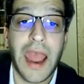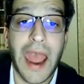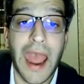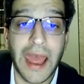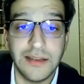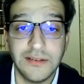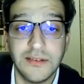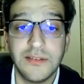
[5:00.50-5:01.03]

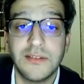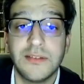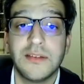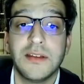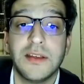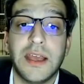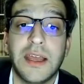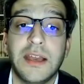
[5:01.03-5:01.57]

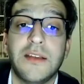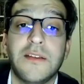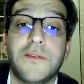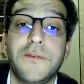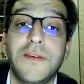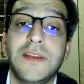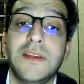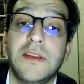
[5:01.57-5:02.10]
Hence, it
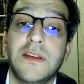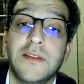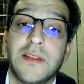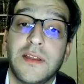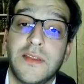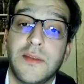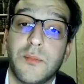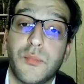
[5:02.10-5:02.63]
is fitting
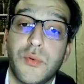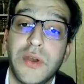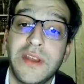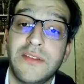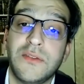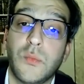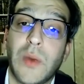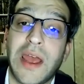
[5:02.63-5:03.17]
that the
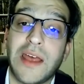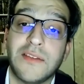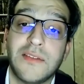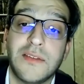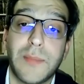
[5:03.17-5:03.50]
priest wears